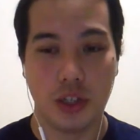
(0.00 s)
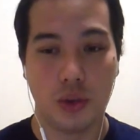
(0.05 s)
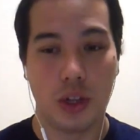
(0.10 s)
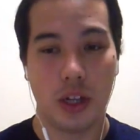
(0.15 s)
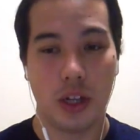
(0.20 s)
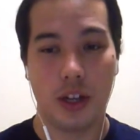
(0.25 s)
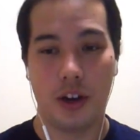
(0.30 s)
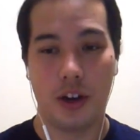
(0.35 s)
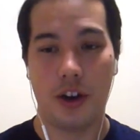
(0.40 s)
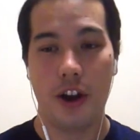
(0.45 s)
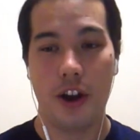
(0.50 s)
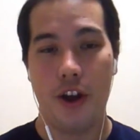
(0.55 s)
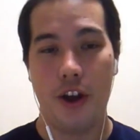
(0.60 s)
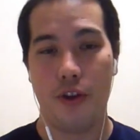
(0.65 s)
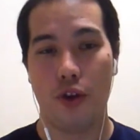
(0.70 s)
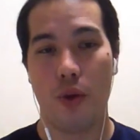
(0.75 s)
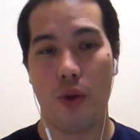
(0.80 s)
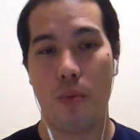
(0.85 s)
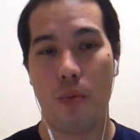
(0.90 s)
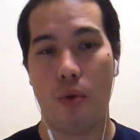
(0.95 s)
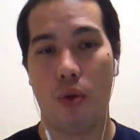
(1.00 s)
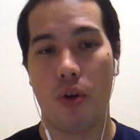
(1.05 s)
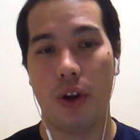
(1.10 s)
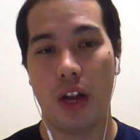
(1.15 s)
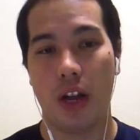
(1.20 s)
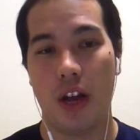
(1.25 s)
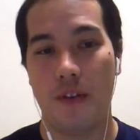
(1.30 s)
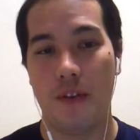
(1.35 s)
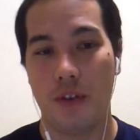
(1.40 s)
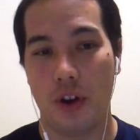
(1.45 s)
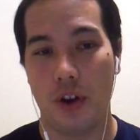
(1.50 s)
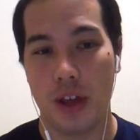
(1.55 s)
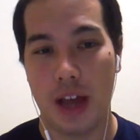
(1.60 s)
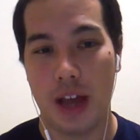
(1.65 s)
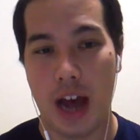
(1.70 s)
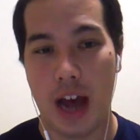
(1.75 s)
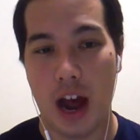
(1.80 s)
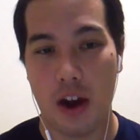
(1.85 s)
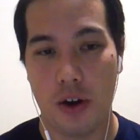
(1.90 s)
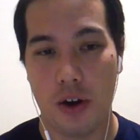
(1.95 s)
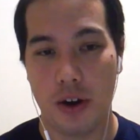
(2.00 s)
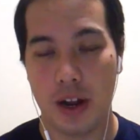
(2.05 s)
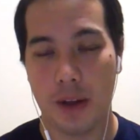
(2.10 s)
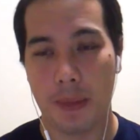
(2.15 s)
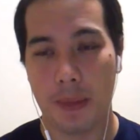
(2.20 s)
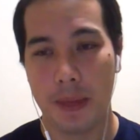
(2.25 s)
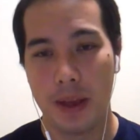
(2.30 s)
clear your board if you're the aggro deck.